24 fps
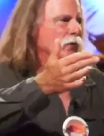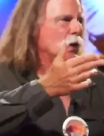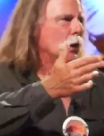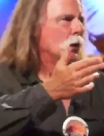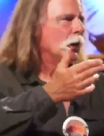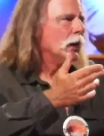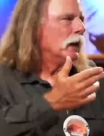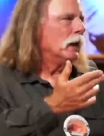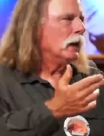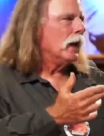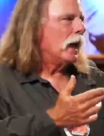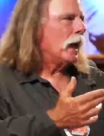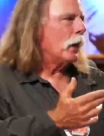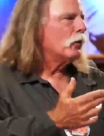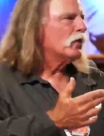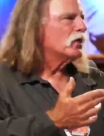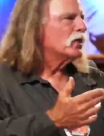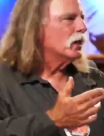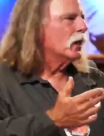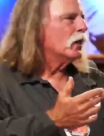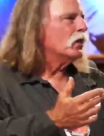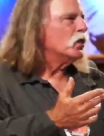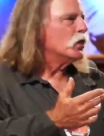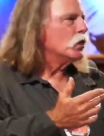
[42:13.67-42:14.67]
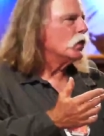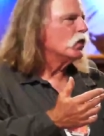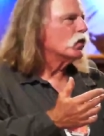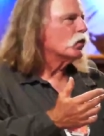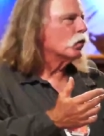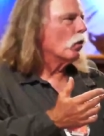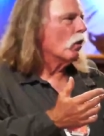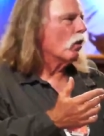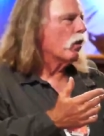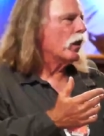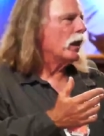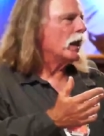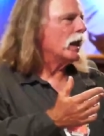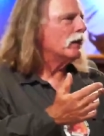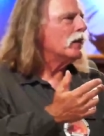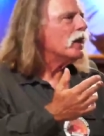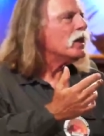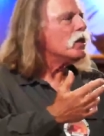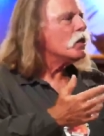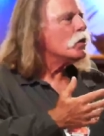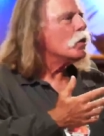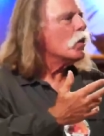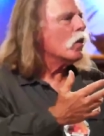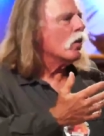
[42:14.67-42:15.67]
So I was an unusual thing and
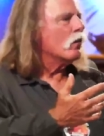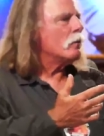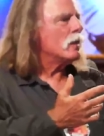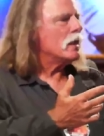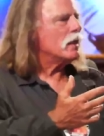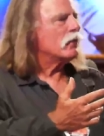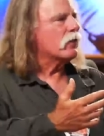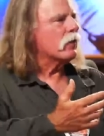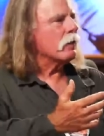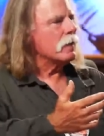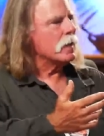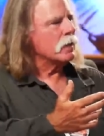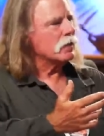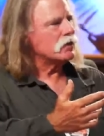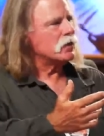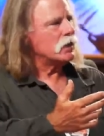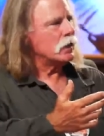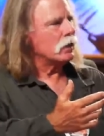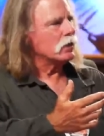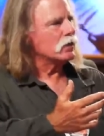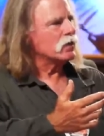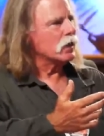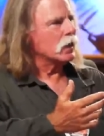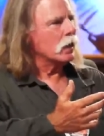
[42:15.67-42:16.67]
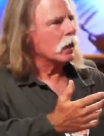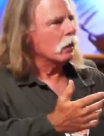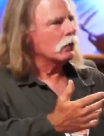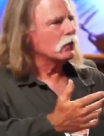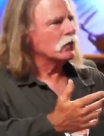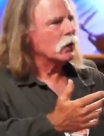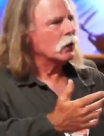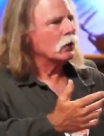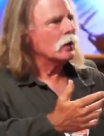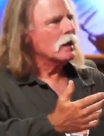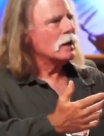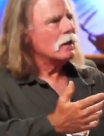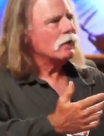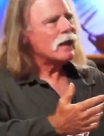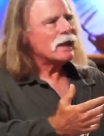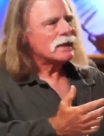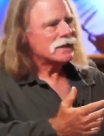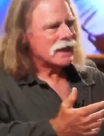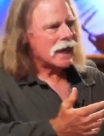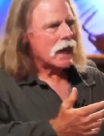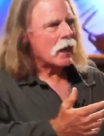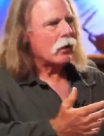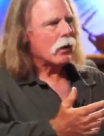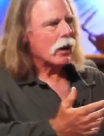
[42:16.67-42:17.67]
they knew of me from those years ago. So
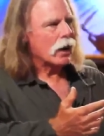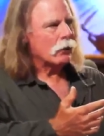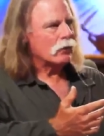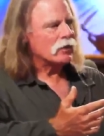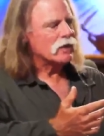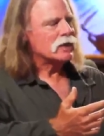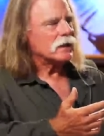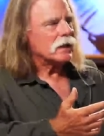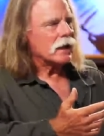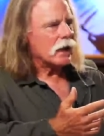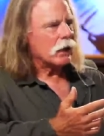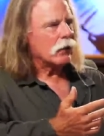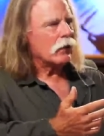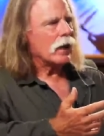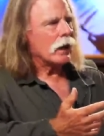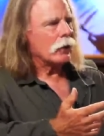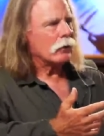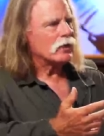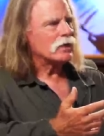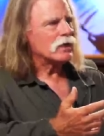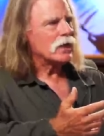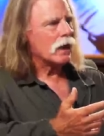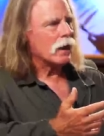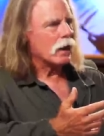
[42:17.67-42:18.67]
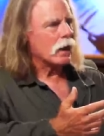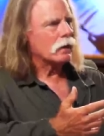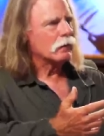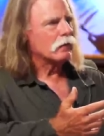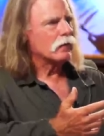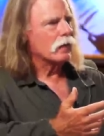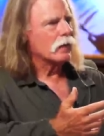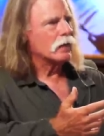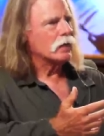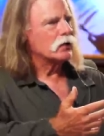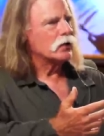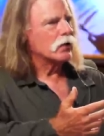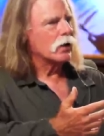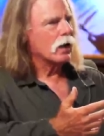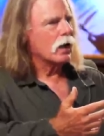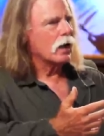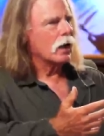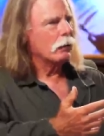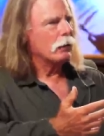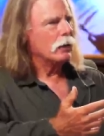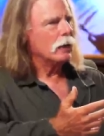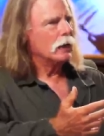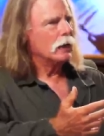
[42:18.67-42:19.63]
that's how I was, how I was hired for the job.